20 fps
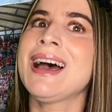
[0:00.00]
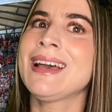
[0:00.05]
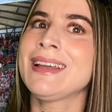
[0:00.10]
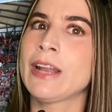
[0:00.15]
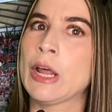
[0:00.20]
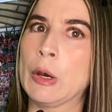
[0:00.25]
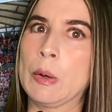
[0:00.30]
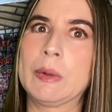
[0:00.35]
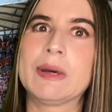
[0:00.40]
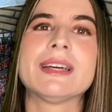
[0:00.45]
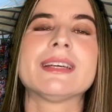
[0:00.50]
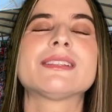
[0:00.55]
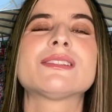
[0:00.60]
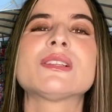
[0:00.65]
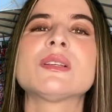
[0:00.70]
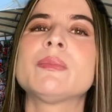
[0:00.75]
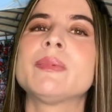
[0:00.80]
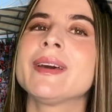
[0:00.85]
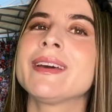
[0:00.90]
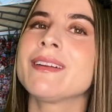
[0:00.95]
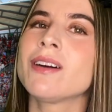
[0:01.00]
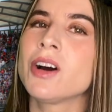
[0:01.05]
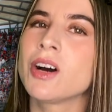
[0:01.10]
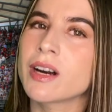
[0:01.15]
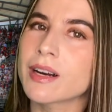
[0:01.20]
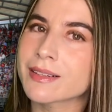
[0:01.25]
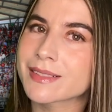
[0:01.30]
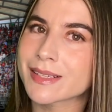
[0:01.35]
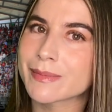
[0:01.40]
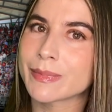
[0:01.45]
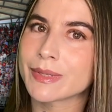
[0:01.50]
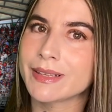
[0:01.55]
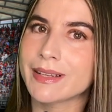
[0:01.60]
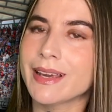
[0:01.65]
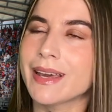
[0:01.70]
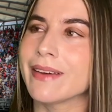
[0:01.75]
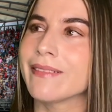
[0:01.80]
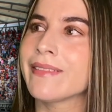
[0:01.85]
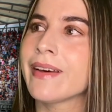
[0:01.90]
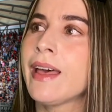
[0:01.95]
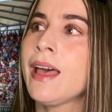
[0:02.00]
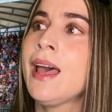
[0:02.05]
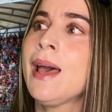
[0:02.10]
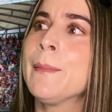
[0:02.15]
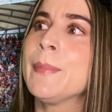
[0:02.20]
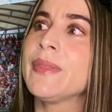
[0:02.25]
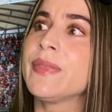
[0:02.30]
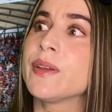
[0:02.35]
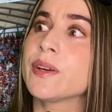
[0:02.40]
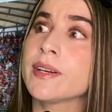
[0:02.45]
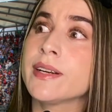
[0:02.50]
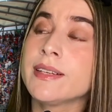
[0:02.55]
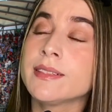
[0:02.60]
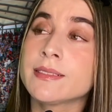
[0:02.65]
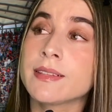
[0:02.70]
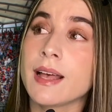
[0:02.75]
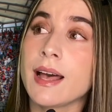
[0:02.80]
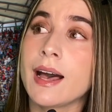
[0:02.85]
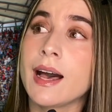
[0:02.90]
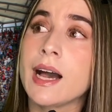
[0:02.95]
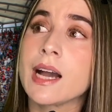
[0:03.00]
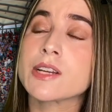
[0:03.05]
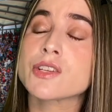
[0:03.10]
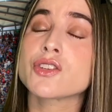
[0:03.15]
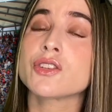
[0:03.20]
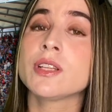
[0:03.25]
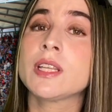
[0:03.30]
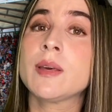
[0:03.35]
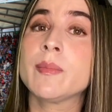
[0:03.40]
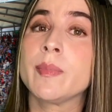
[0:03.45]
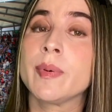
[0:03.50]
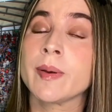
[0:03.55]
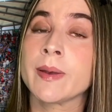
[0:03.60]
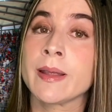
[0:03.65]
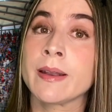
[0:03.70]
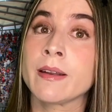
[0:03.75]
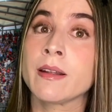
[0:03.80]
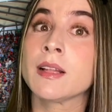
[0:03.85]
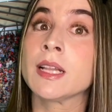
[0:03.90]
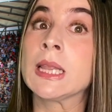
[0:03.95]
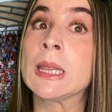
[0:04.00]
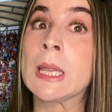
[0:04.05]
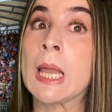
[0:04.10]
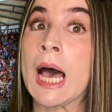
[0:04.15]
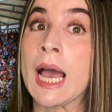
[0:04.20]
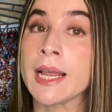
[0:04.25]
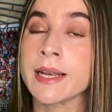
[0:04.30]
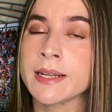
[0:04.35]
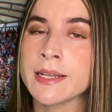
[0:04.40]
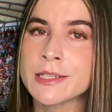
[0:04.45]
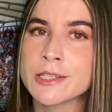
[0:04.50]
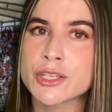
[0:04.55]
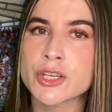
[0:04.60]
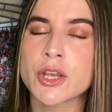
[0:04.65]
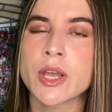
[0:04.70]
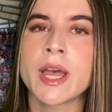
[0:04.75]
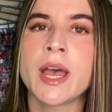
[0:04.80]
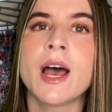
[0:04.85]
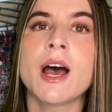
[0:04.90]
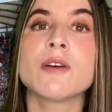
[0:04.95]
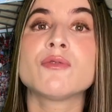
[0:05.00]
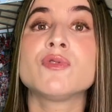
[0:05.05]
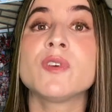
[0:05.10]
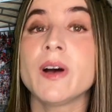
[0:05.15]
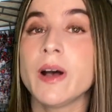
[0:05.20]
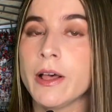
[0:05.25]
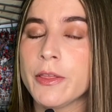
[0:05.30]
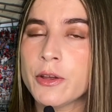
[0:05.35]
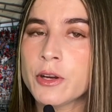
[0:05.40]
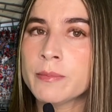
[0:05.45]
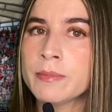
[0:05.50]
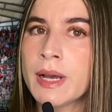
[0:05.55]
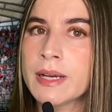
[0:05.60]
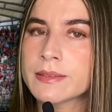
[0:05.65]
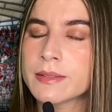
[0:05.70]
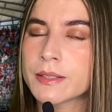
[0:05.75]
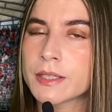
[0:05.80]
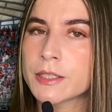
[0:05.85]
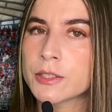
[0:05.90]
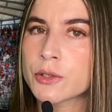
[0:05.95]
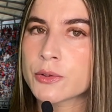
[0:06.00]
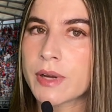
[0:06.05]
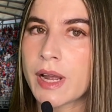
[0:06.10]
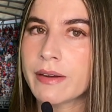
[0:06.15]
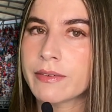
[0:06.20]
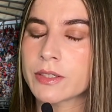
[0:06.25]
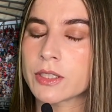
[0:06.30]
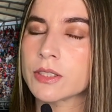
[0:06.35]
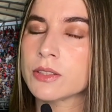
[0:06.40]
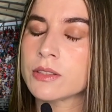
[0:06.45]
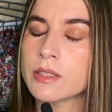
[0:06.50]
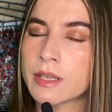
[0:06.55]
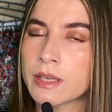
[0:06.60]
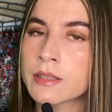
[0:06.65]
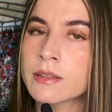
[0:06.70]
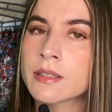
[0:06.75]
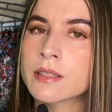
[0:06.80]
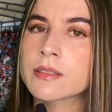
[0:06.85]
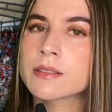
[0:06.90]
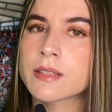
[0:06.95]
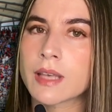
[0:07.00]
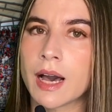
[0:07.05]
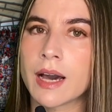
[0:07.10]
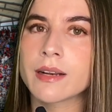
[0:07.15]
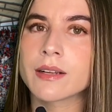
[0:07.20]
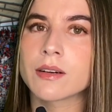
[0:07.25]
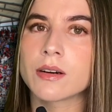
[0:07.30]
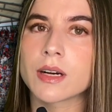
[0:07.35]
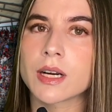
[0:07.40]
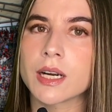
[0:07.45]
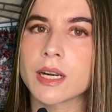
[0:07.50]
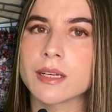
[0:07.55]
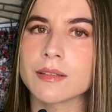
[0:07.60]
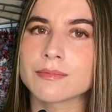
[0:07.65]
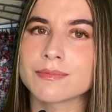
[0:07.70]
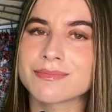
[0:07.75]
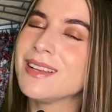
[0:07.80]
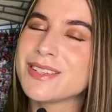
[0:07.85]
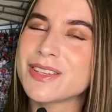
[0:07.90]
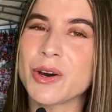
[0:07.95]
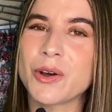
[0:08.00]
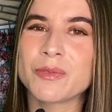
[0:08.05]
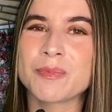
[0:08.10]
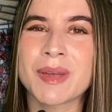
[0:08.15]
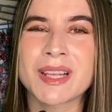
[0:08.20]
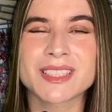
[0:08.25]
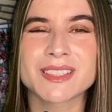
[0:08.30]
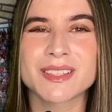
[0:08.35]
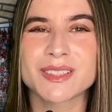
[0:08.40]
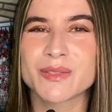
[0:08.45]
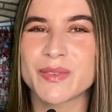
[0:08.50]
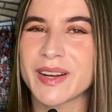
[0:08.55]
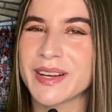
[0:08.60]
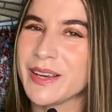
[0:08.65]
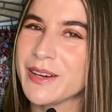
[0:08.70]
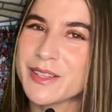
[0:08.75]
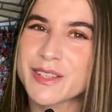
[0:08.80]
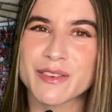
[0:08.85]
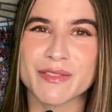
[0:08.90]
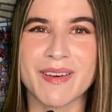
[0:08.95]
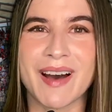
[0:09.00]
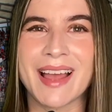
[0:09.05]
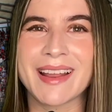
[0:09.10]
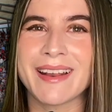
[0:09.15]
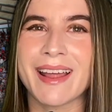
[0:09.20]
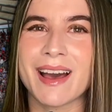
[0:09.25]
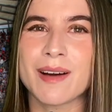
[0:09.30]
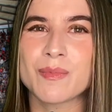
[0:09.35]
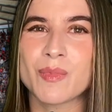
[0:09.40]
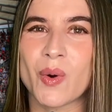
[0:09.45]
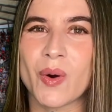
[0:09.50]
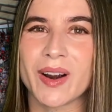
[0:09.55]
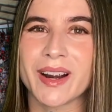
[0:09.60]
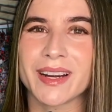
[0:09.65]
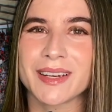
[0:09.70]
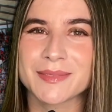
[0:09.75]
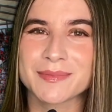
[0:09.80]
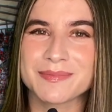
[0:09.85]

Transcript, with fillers: I know, it's a bit hard to believe, but there has actually been a lineage of other Mexican drivers in this category. Don't miss this video to find out more.